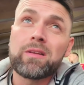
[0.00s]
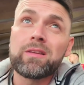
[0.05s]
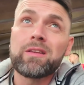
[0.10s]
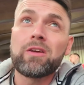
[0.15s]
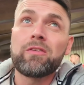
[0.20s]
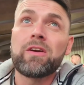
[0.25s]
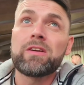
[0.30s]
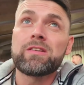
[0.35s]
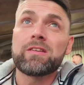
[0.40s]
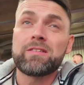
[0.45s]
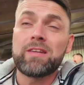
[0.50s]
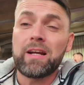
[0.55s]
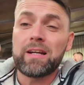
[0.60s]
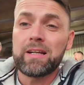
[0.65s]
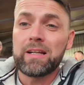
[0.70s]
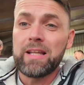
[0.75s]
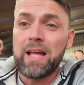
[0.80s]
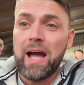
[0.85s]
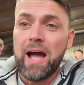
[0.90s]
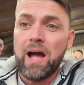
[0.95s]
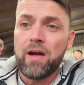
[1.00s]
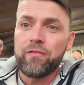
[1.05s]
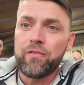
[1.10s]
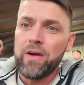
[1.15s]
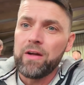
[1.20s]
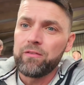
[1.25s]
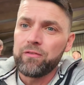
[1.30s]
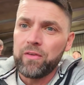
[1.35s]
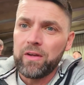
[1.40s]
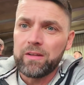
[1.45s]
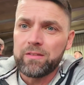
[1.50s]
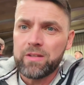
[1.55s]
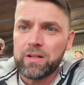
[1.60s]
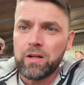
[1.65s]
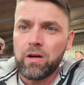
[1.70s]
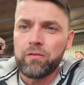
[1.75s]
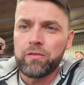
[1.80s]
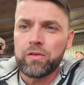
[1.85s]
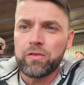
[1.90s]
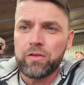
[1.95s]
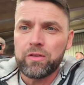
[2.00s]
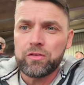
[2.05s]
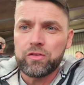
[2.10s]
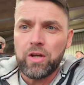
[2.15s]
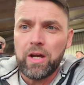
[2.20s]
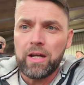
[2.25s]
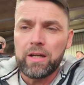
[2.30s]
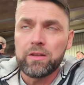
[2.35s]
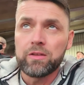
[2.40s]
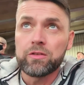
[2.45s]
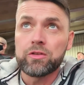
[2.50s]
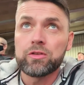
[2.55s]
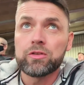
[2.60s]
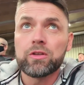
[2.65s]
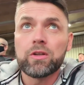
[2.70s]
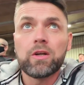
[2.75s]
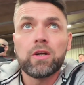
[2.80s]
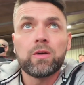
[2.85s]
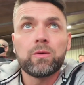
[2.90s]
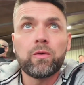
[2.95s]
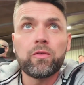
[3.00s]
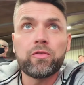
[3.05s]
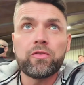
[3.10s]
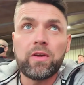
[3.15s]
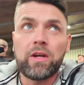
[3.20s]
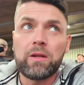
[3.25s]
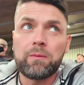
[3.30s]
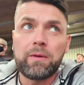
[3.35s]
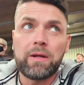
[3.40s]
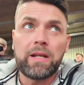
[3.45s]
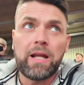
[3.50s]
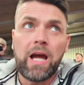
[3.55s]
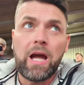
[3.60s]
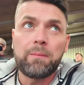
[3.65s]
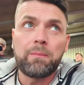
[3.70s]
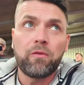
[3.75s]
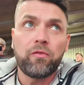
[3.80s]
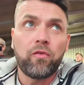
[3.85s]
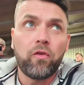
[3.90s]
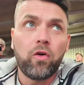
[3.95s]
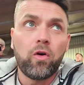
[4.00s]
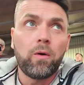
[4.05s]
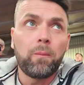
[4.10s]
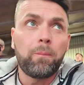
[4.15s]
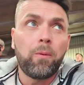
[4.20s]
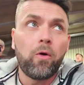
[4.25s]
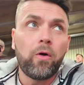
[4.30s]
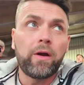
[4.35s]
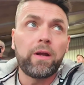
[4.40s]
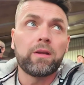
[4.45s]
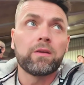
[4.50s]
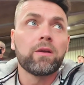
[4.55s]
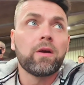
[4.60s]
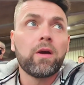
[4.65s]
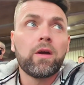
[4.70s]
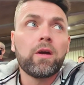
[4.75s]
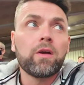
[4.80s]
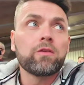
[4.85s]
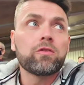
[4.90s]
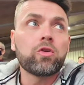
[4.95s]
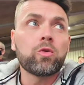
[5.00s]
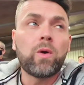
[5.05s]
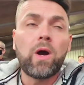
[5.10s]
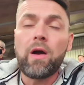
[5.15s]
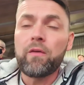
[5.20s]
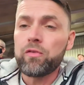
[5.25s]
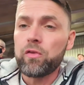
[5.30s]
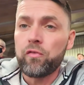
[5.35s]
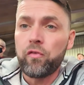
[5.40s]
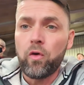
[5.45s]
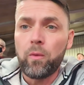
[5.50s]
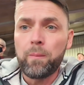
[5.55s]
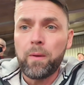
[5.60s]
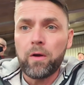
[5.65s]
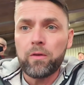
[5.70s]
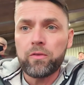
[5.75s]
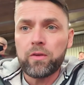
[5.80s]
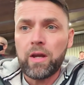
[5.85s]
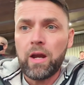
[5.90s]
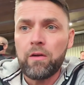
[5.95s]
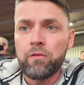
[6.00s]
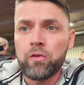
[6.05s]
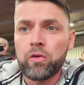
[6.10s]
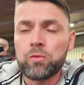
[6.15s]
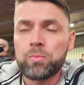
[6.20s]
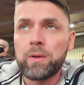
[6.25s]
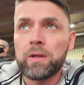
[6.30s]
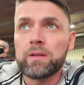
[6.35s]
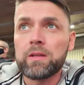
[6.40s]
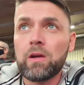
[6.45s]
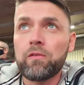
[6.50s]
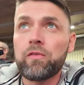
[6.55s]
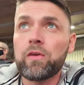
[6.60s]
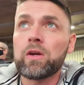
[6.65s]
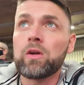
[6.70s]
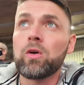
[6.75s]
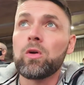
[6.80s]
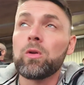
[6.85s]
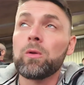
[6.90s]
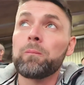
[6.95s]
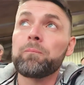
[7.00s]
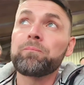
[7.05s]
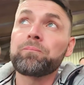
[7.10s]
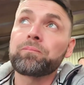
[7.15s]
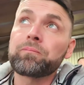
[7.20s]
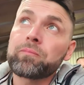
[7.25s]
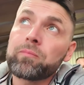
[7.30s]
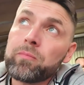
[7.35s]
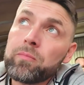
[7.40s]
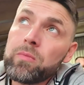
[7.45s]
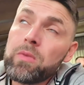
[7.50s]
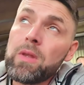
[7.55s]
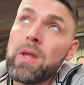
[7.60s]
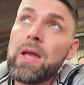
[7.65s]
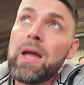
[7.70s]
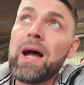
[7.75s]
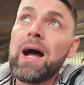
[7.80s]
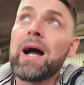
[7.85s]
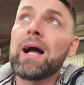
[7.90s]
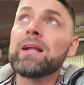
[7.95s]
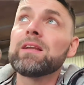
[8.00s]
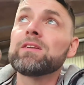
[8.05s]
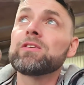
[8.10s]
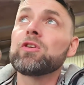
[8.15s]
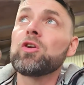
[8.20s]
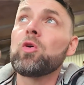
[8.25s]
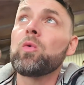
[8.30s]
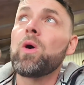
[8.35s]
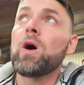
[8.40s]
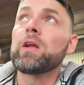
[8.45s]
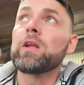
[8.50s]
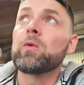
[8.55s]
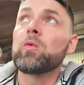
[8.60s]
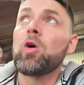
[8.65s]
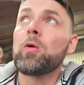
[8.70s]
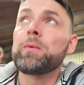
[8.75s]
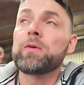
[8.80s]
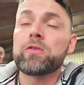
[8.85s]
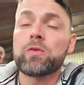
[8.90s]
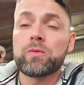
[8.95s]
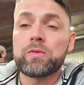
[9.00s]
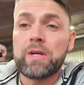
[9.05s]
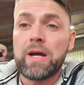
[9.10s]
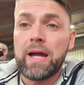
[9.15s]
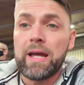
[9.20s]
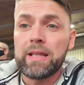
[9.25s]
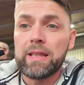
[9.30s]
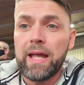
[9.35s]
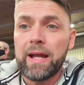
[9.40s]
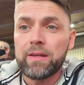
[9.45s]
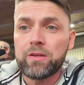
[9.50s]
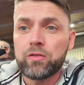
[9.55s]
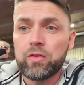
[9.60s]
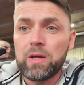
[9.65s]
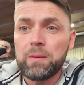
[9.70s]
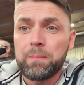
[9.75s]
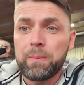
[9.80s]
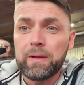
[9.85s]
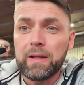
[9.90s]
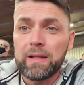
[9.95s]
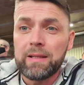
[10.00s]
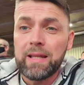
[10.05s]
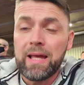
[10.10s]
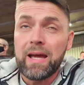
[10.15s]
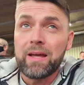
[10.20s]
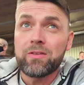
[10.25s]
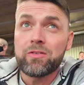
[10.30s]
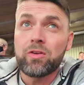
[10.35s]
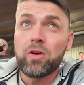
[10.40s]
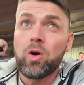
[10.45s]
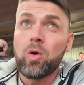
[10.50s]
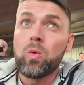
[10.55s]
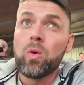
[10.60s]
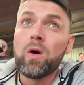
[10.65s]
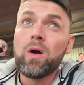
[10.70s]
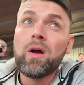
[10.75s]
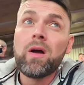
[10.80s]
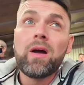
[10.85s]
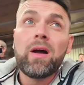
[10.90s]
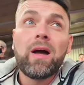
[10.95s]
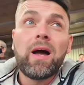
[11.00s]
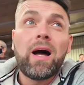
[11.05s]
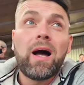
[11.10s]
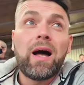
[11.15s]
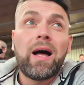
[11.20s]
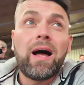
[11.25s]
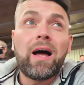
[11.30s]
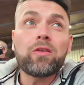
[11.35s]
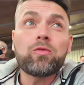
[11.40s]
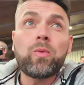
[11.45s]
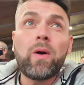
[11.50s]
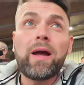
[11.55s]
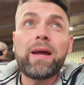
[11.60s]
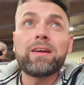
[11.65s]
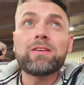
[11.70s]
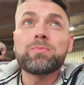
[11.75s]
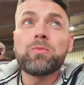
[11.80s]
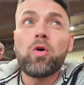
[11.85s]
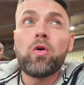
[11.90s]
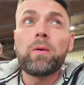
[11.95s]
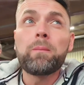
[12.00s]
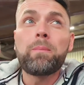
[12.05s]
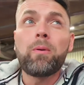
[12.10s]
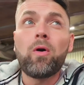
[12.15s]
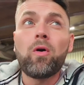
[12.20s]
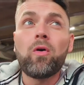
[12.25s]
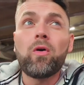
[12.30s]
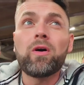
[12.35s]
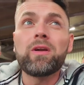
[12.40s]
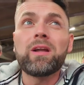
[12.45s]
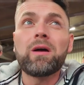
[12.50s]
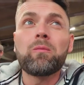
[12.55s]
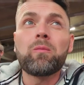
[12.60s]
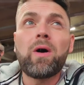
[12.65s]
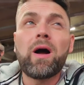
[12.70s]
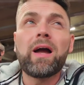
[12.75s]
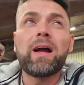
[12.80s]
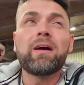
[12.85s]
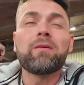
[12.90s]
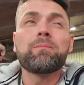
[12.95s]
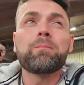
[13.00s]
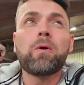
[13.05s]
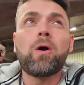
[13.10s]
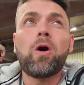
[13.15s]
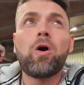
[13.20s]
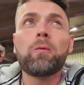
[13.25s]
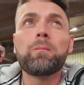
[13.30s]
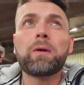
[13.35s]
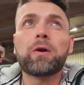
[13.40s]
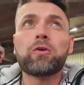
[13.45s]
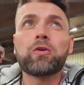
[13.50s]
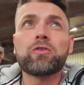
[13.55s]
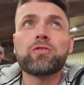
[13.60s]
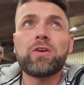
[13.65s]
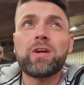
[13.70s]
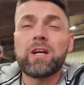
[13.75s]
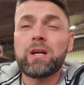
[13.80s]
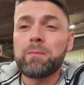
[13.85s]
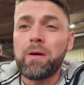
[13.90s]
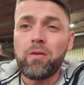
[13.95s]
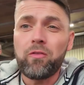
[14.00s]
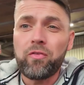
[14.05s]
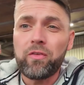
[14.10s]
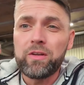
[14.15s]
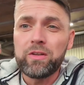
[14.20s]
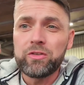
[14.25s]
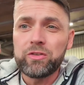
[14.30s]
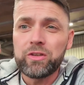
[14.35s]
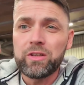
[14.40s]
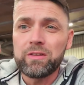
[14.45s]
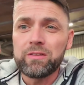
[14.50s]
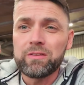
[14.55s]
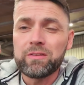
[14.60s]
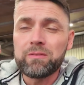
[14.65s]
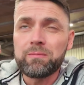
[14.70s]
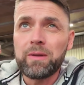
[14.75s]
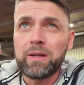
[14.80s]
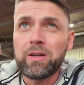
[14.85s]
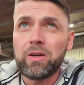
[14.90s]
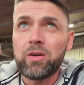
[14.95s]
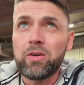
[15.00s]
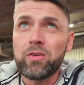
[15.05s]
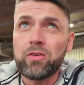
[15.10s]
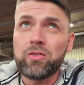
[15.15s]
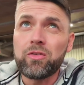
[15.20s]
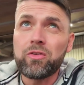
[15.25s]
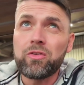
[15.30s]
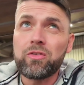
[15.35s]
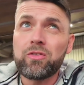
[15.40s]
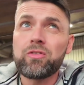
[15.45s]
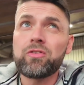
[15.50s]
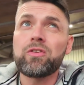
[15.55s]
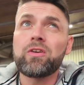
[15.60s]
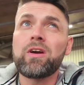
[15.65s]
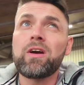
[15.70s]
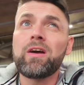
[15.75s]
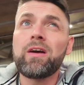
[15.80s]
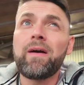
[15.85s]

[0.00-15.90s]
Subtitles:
There is a second half, and things can obviously change. We've seen it with United before, putting two halves of football together has been difficult. And you know what, there will be some tired legs peeping in there, so that's why it's more important, and why I've brought up the critique about finishing, because